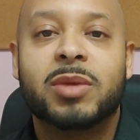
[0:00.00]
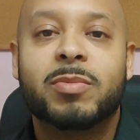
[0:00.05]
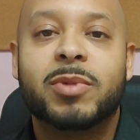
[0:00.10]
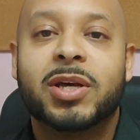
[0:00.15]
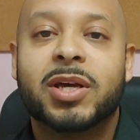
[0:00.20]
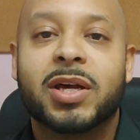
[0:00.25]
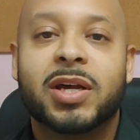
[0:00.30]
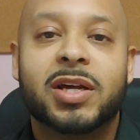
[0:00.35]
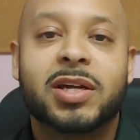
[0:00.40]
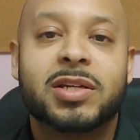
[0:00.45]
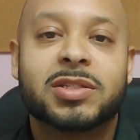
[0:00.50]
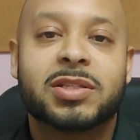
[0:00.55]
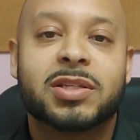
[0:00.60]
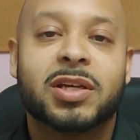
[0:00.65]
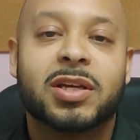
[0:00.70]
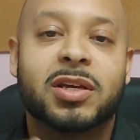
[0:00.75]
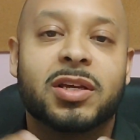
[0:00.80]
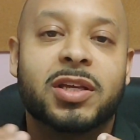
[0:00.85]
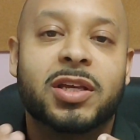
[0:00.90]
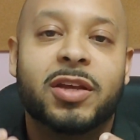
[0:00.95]
because
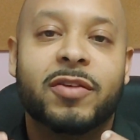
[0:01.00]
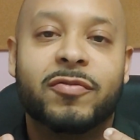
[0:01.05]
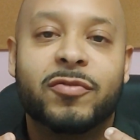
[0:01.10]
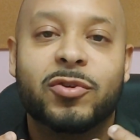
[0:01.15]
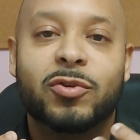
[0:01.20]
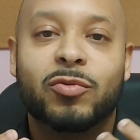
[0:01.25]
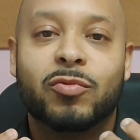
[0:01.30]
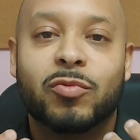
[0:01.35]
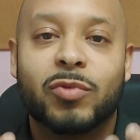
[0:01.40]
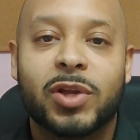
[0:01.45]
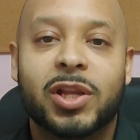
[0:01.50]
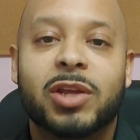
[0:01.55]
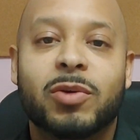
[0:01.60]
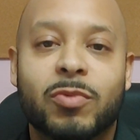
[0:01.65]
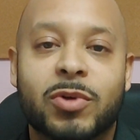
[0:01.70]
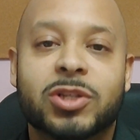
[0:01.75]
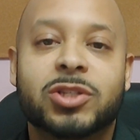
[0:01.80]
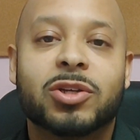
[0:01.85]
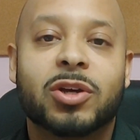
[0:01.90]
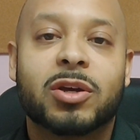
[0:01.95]
the, if you really
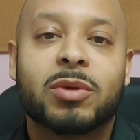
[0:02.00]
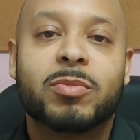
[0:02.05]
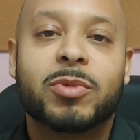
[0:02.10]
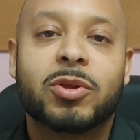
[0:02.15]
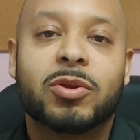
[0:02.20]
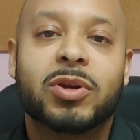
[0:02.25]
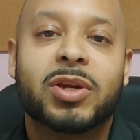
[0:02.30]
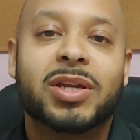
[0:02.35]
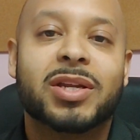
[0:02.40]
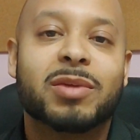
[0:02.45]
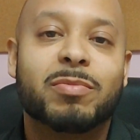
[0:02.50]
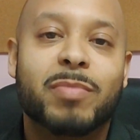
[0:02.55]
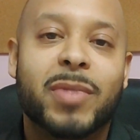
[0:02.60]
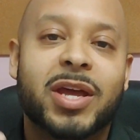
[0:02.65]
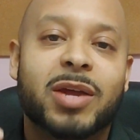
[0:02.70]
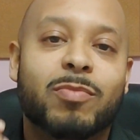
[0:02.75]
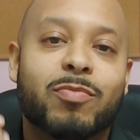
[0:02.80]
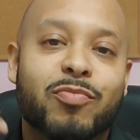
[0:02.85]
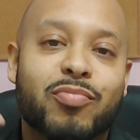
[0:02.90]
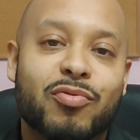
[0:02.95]
want your community to
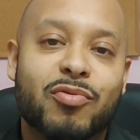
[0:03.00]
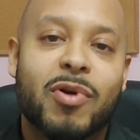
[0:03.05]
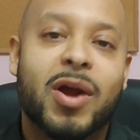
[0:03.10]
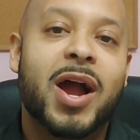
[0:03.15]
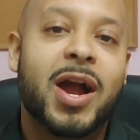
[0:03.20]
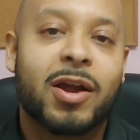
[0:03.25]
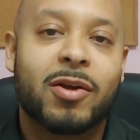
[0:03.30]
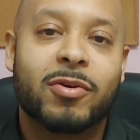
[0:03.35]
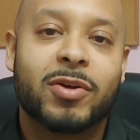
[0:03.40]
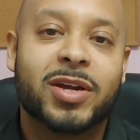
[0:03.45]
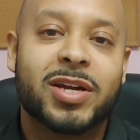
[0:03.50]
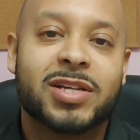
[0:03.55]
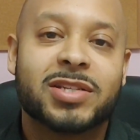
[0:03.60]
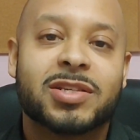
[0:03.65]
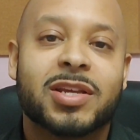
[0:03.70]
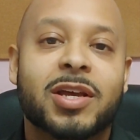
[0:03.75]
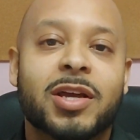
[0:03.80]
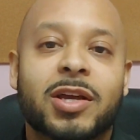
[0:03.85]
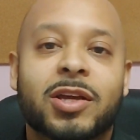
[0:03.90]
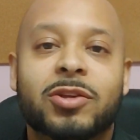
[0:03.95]
make progress,